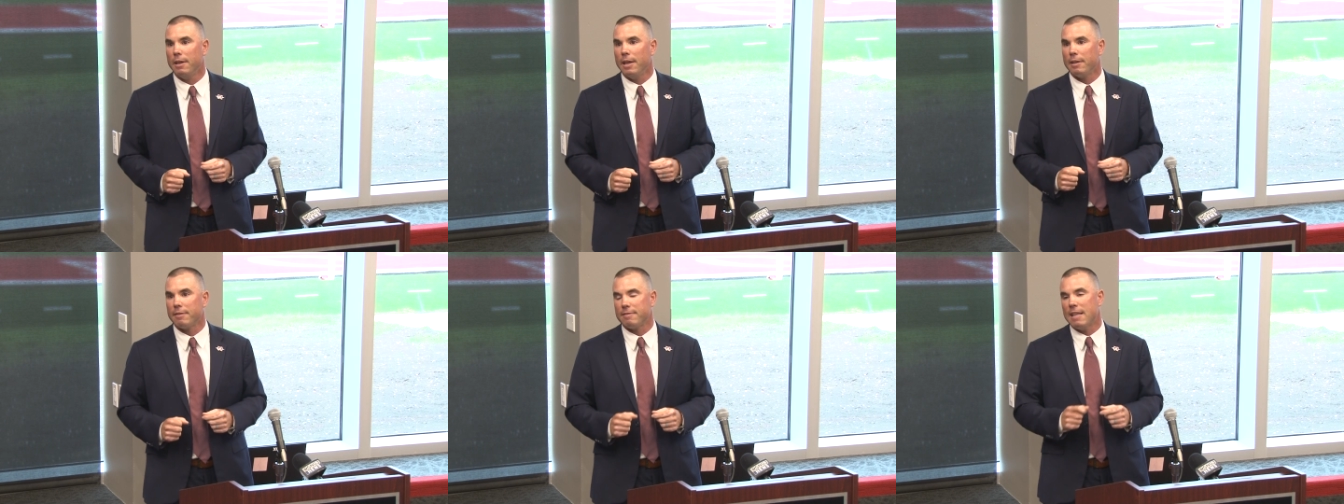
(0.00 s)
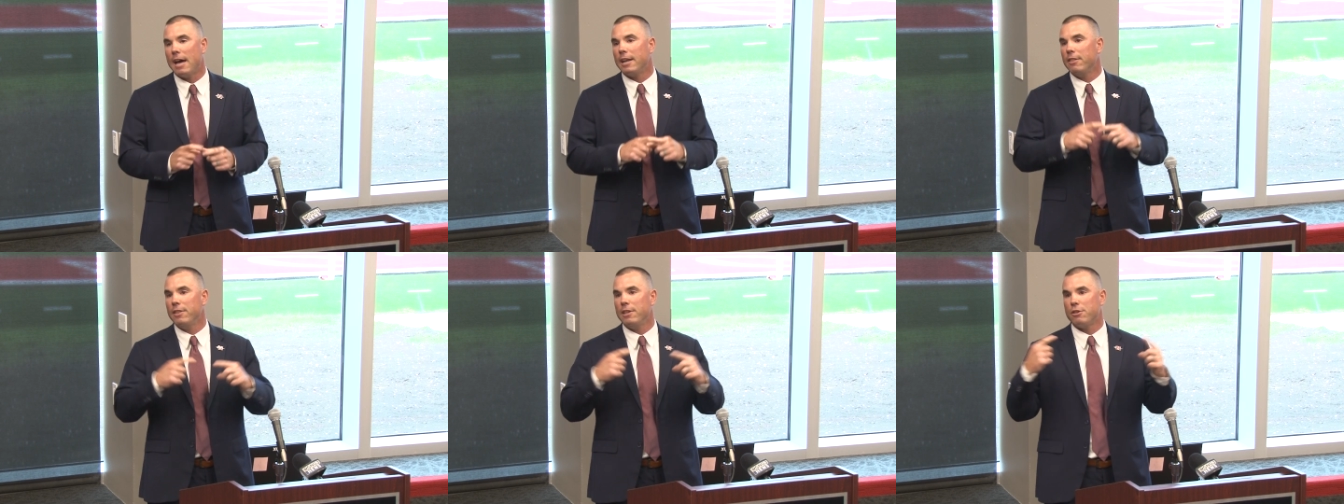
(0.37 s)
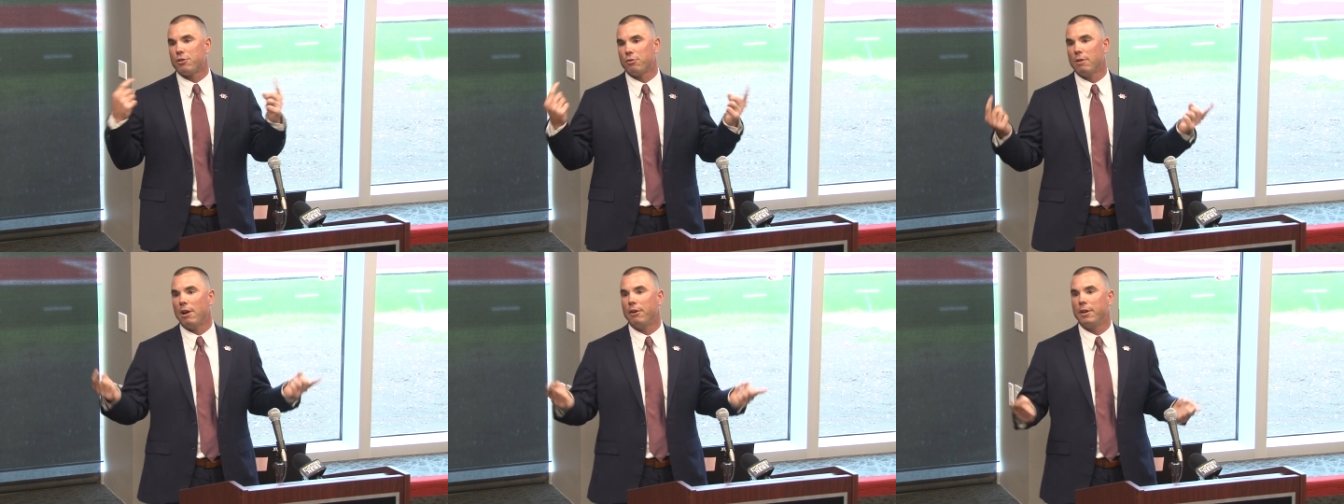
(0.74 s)
It's not in these
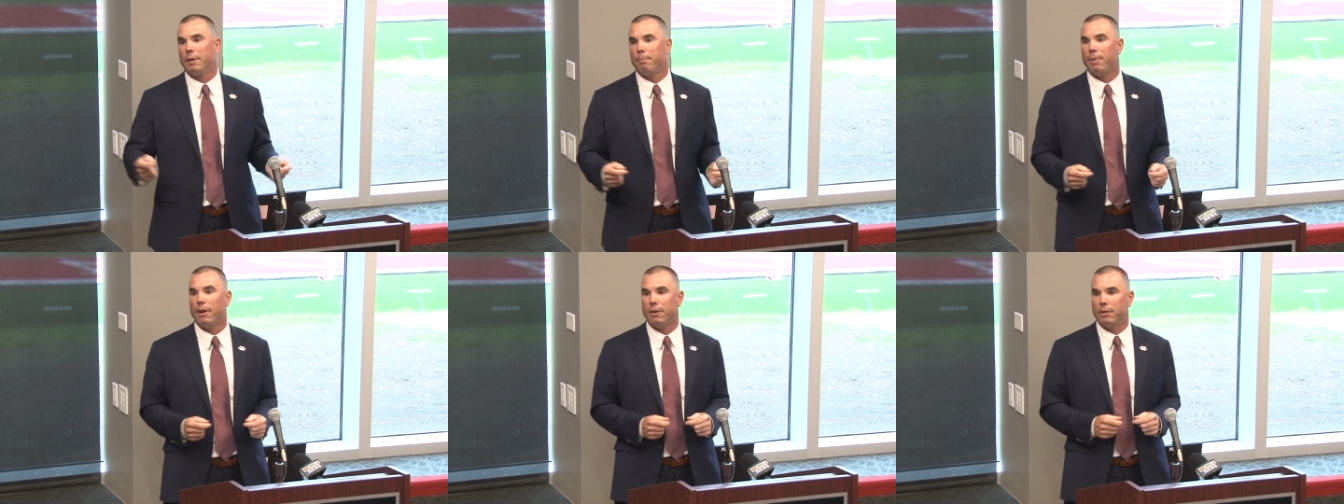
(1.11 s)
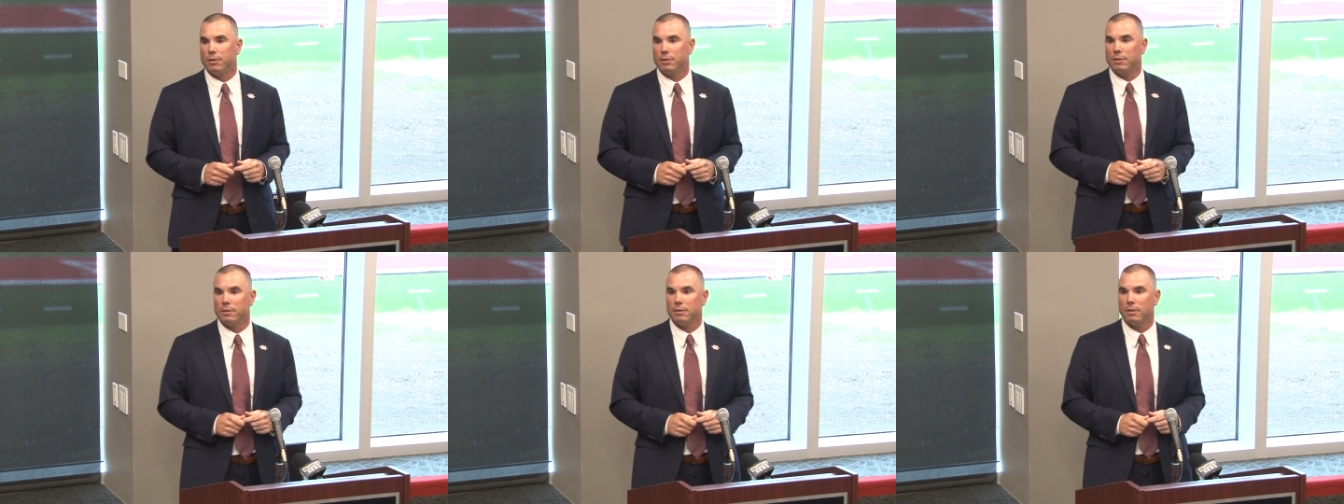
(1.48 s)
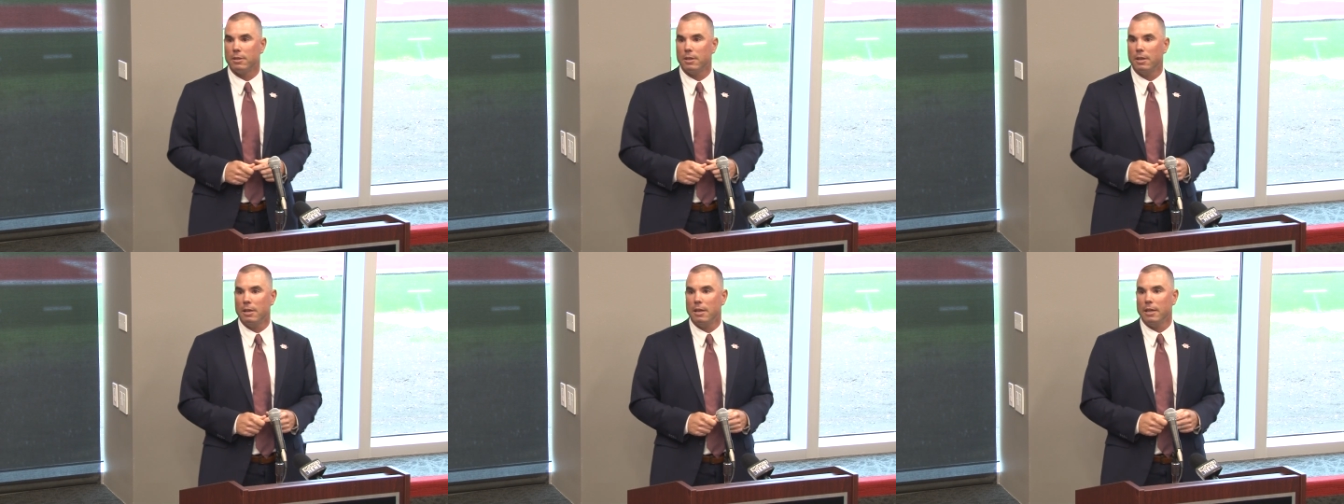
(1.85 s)
surrounding parishes.
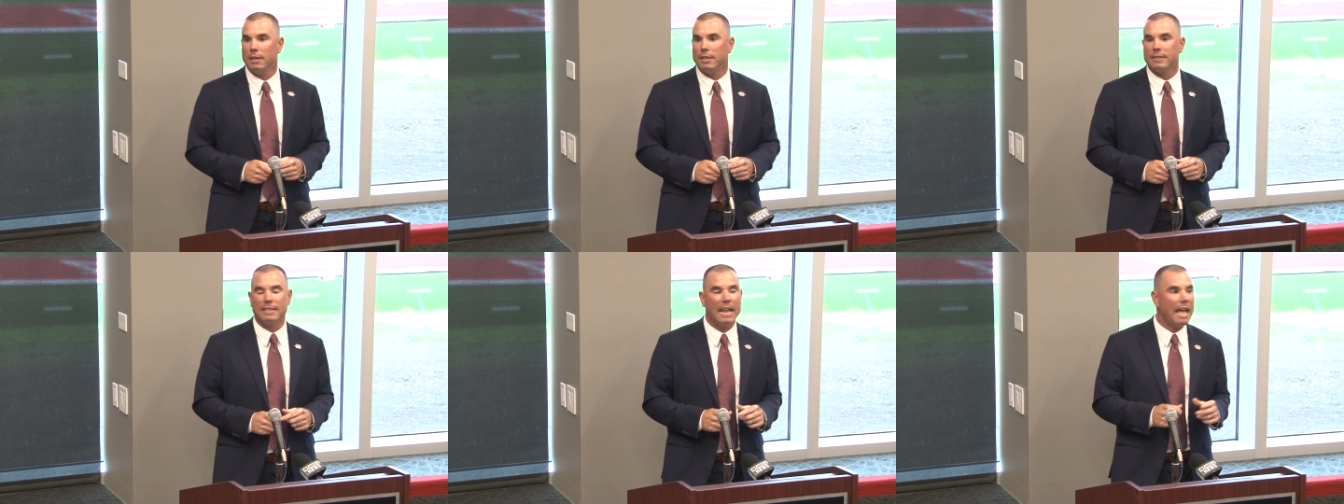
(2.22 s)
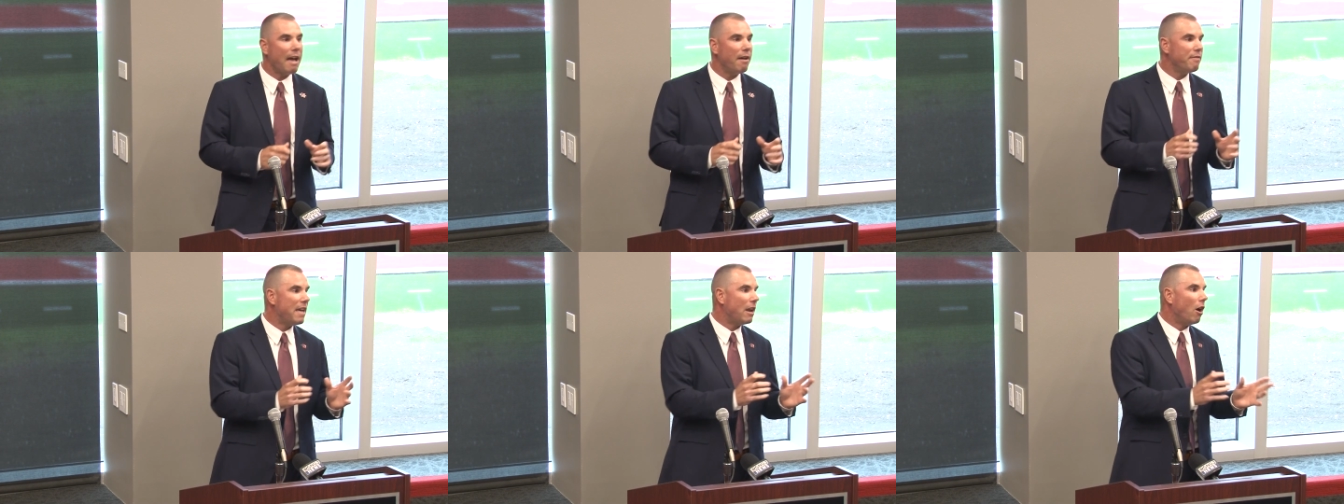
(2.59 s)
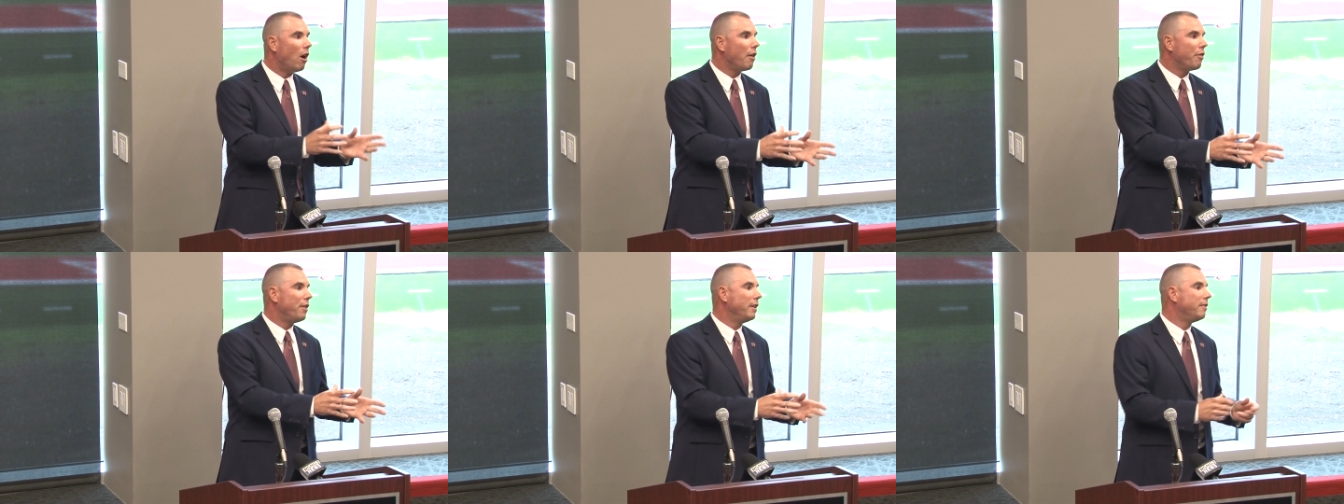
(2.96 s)
It doesn't have that
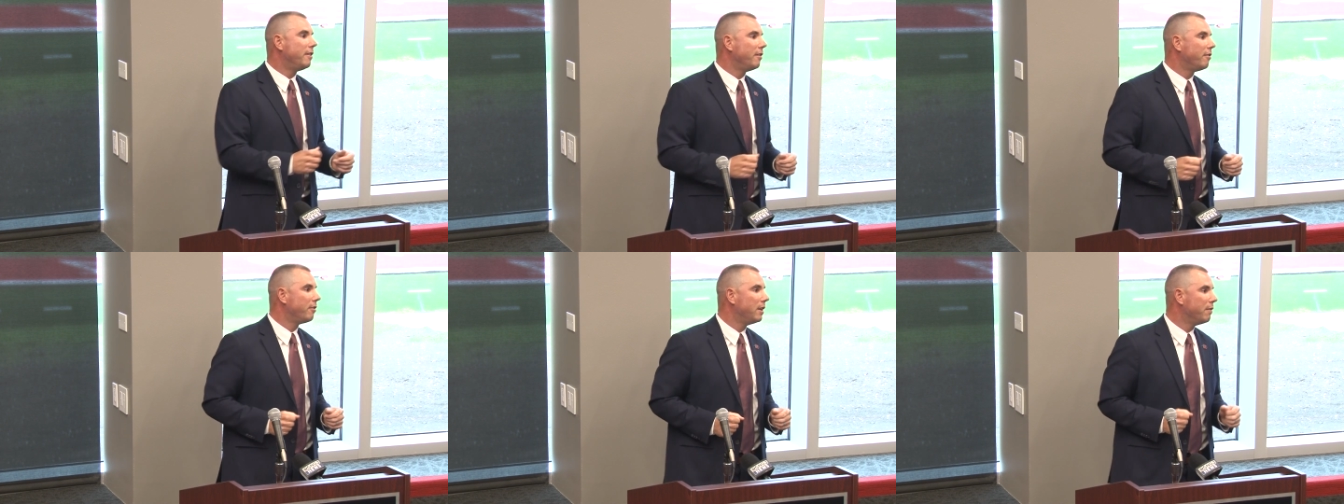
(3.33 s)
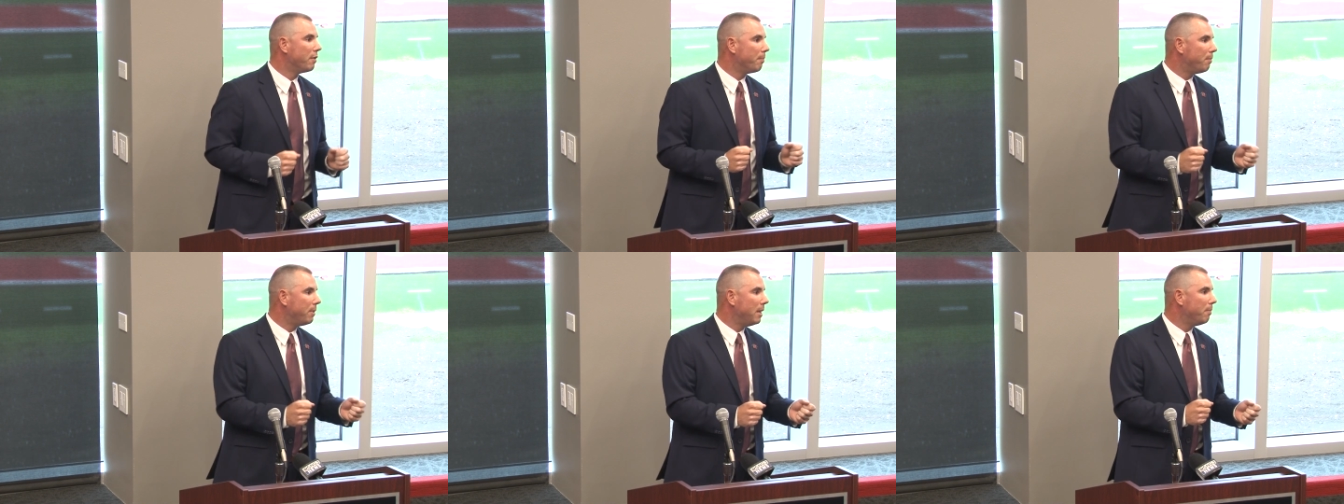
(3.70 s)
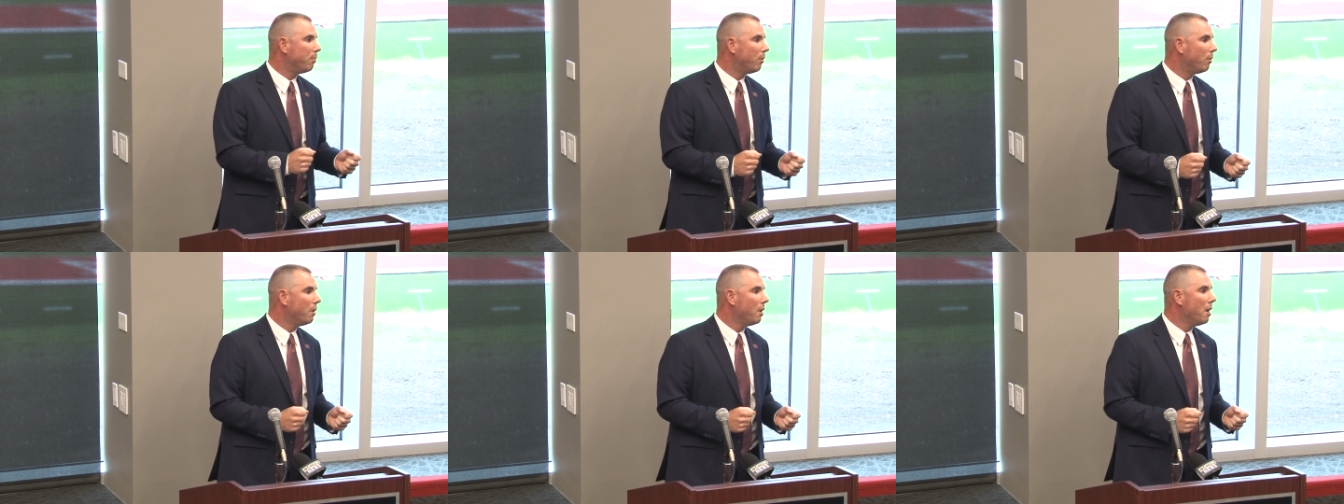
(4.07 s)
authenticity of the
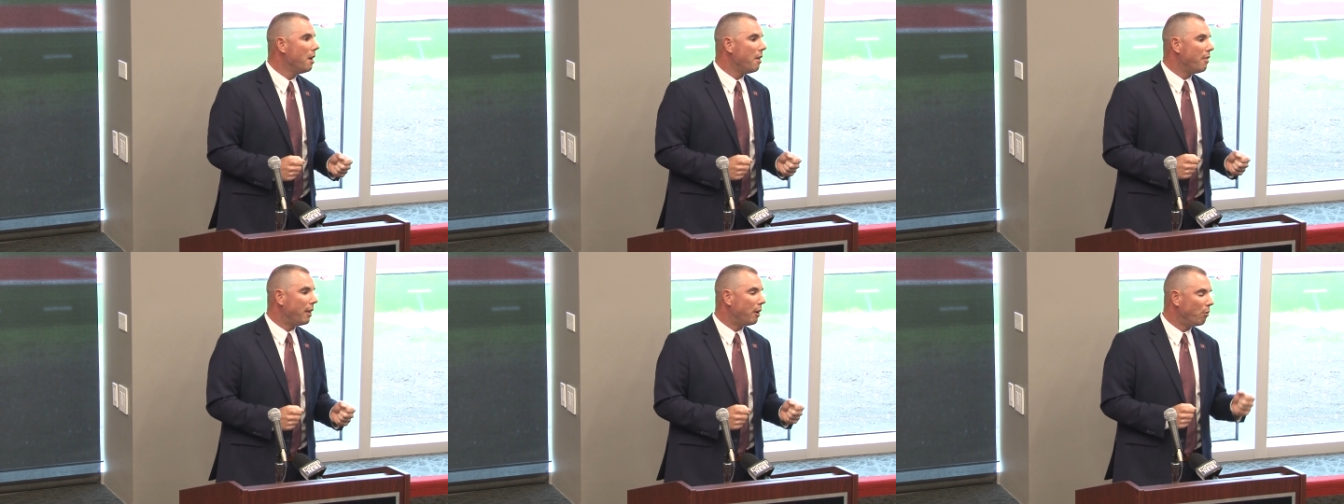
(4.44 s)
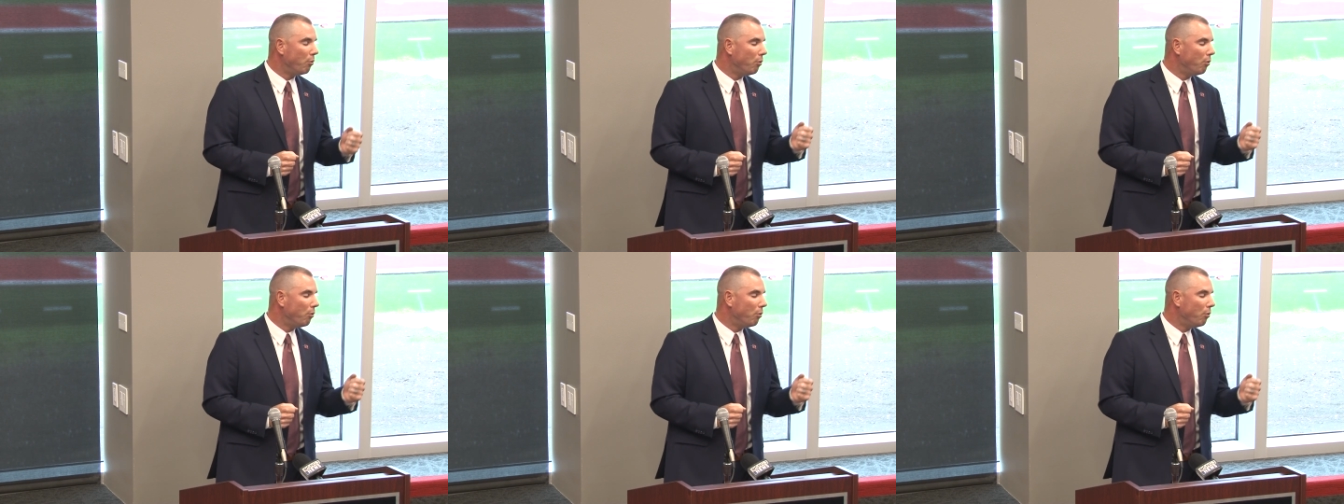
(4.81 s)
people that are